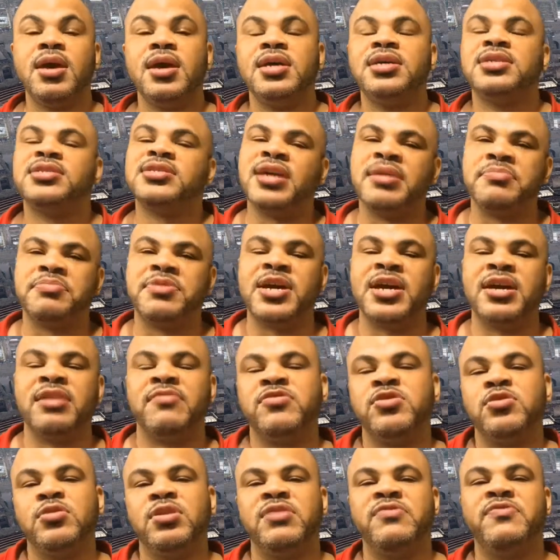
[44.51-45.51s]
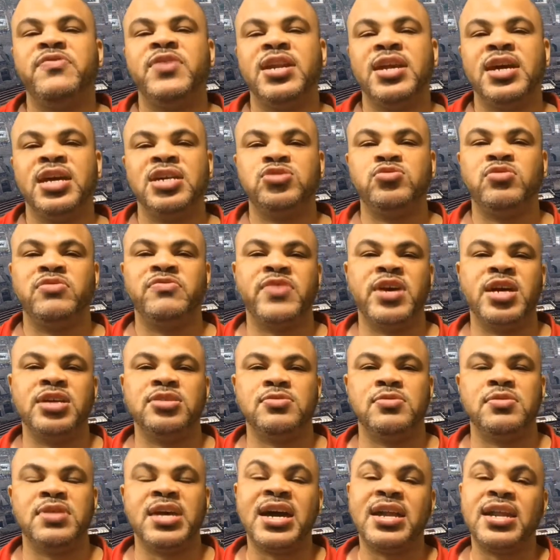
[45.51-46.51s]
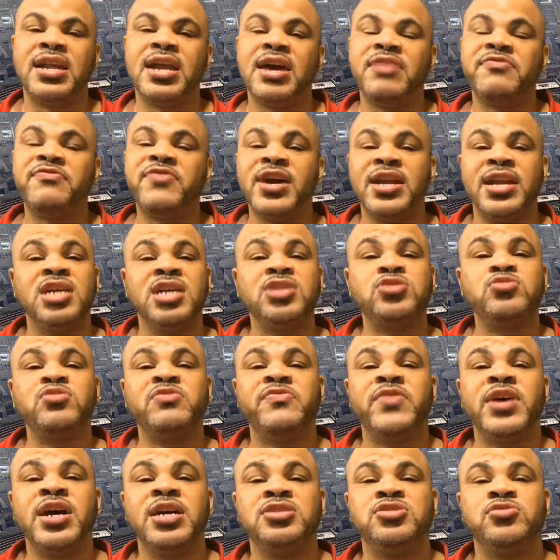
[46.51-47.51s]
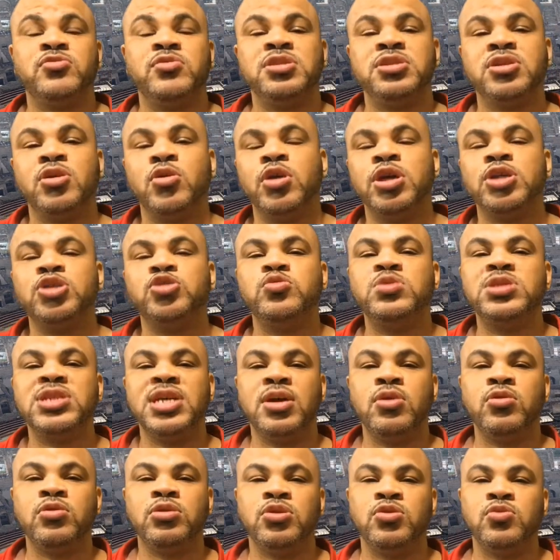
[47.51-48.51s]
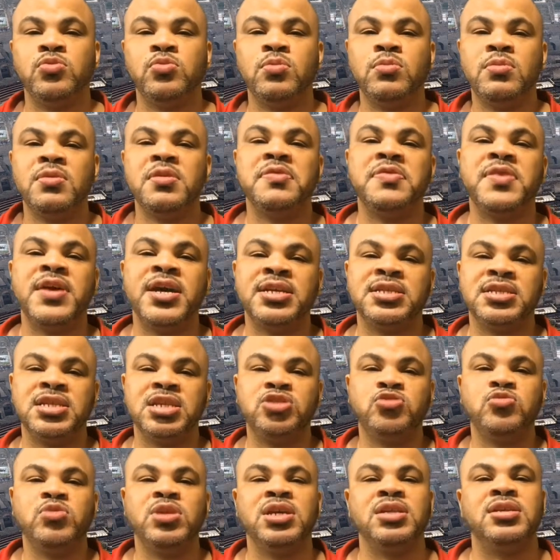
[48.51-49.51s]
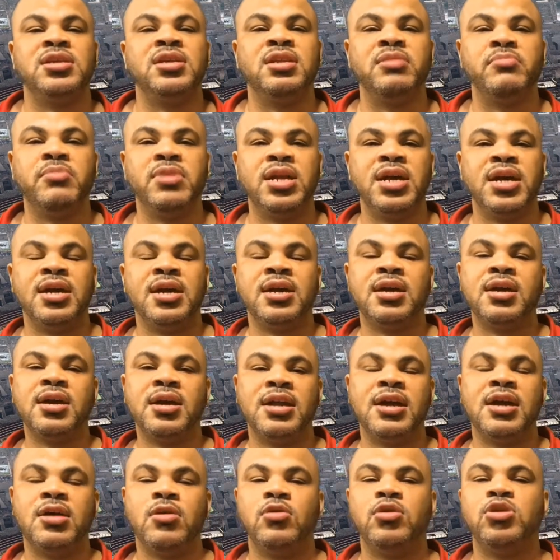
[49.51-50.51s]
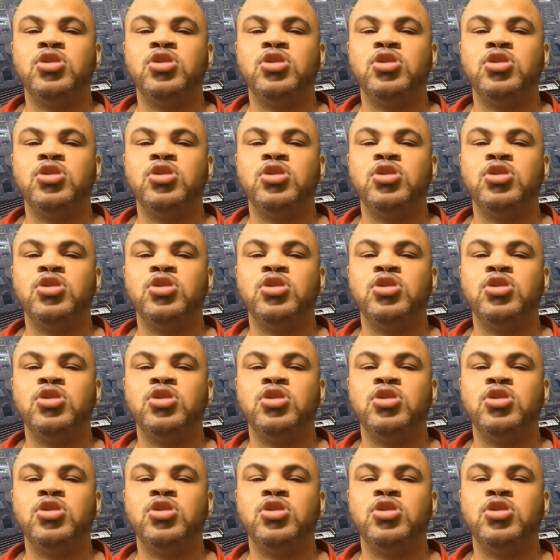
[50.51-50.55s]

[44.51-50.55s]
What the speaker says: Same thing if you get a financial advisor. That financial advisor is going to tell you things that you need to eliminate and cut out.